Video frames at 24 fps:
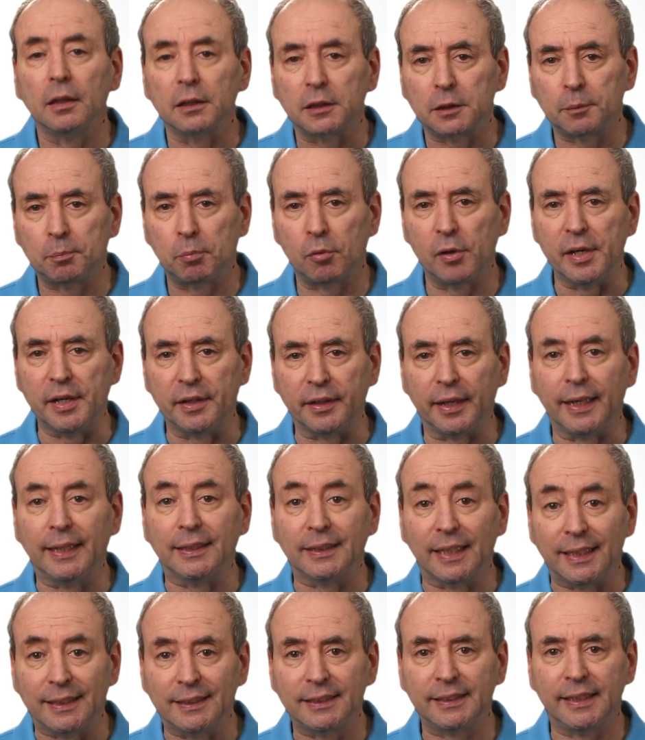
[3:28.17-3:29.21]
Sprint
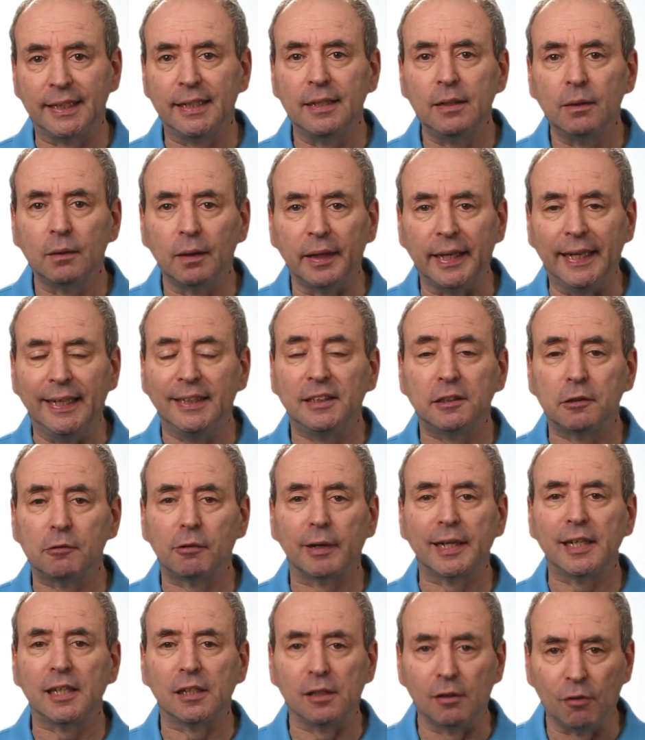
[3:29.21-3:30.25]
is a single
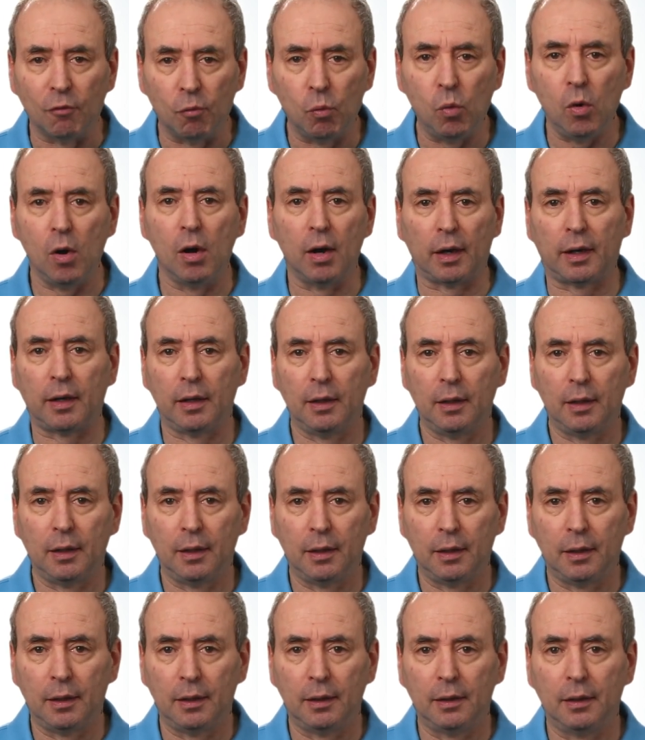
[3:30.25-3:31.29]
iteration of work
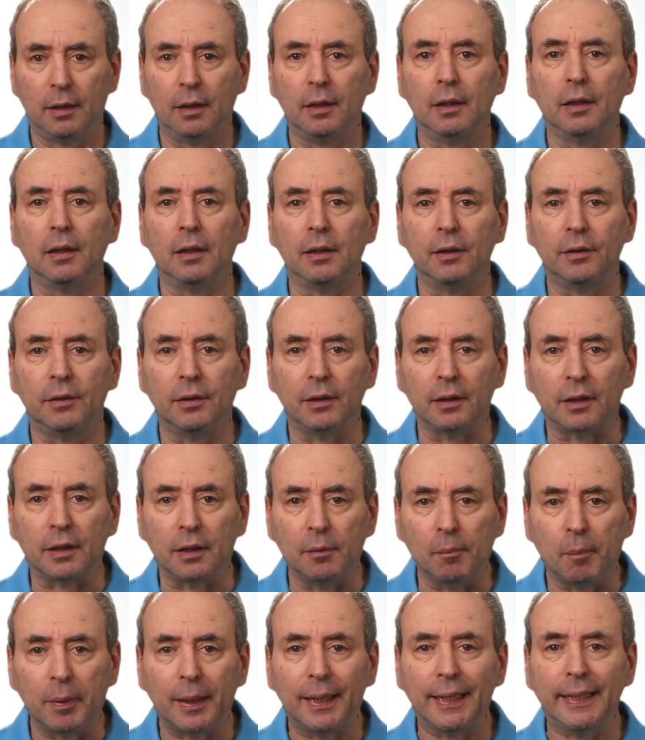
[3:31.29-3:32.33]
that
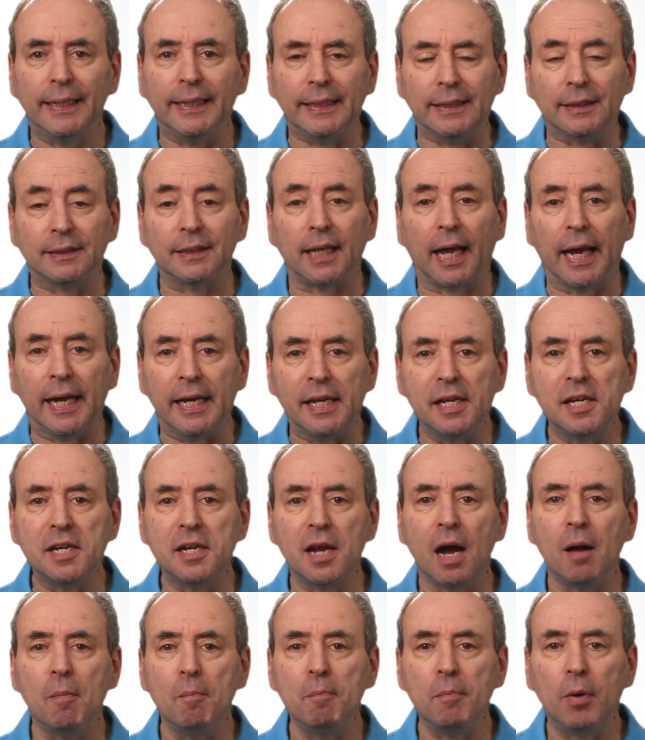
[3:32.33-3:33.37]
completes a
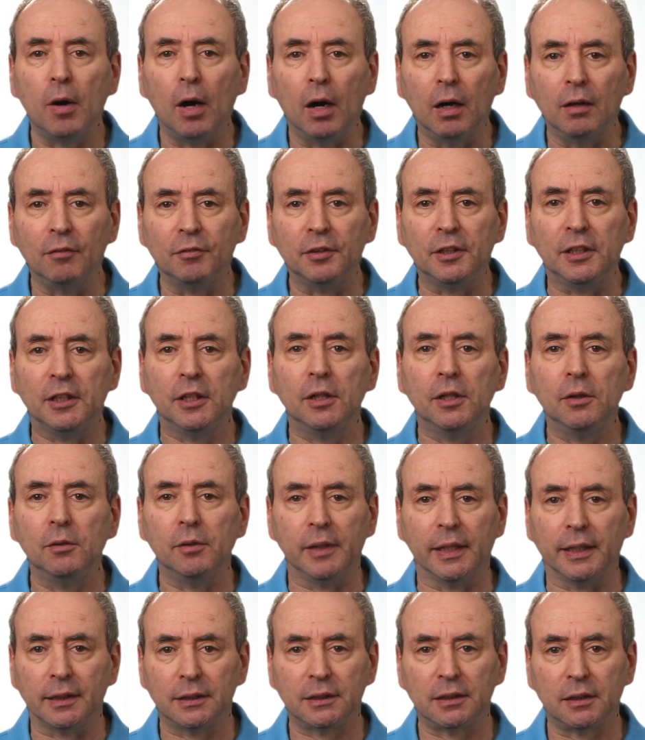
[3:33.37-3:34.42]
number of
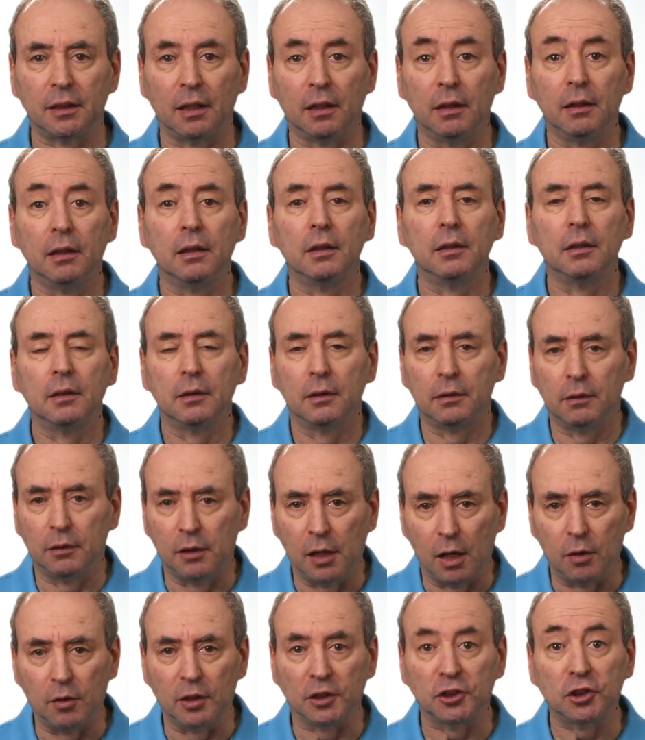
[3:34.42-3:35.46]
units,
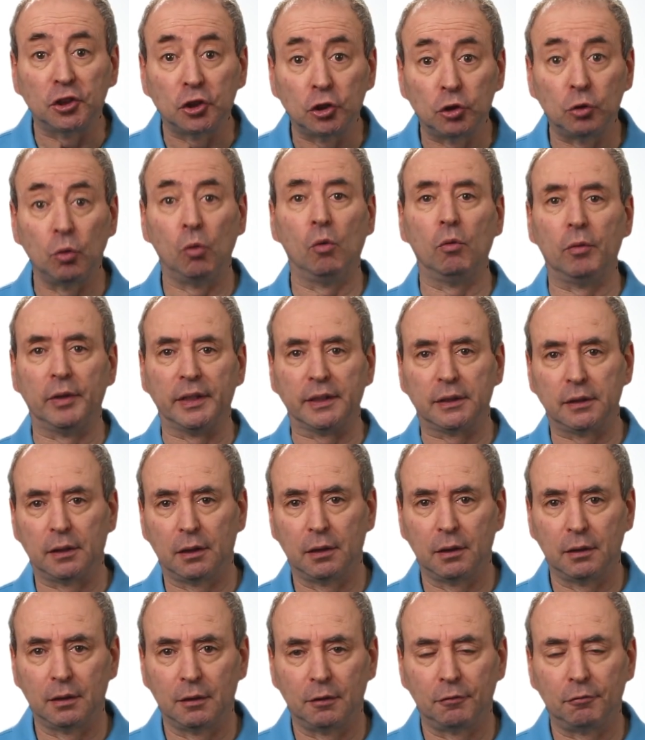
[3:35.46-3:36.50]
known as stories,
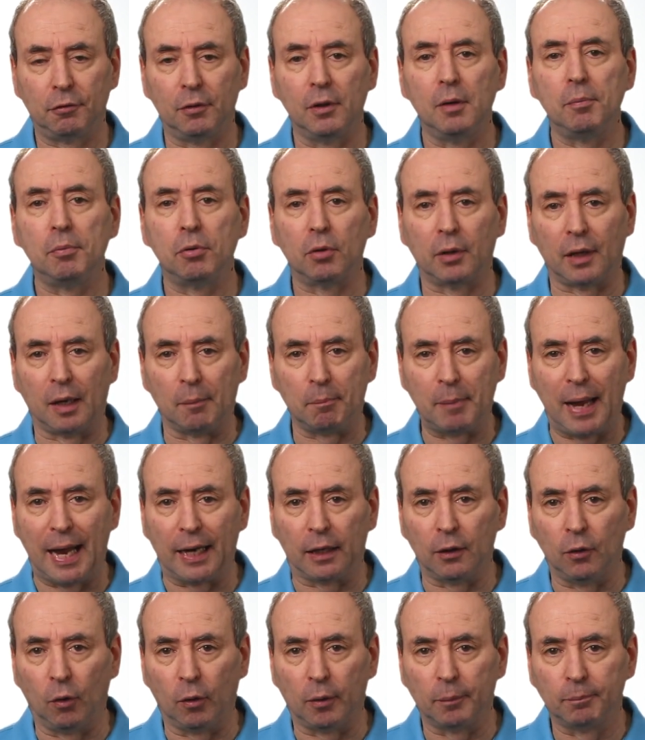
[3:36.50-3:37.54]
on the product
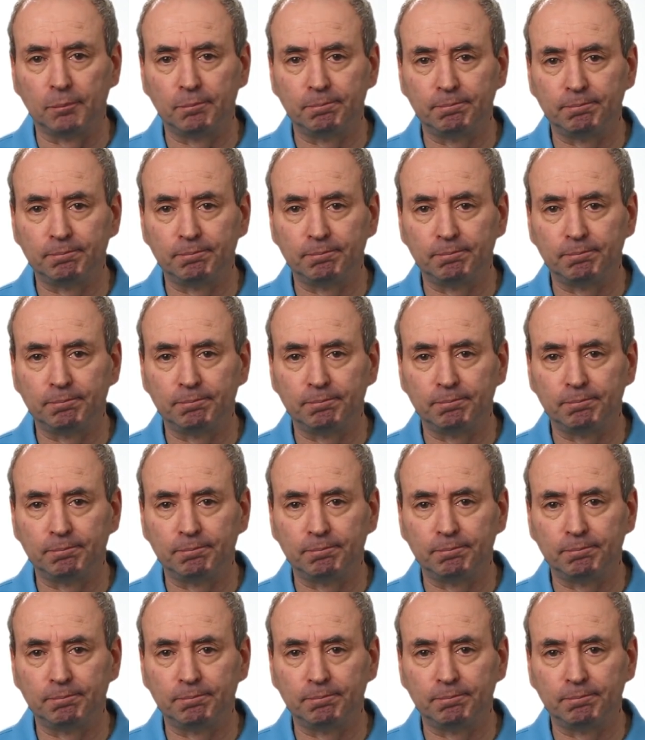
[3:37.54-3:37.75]
backlog.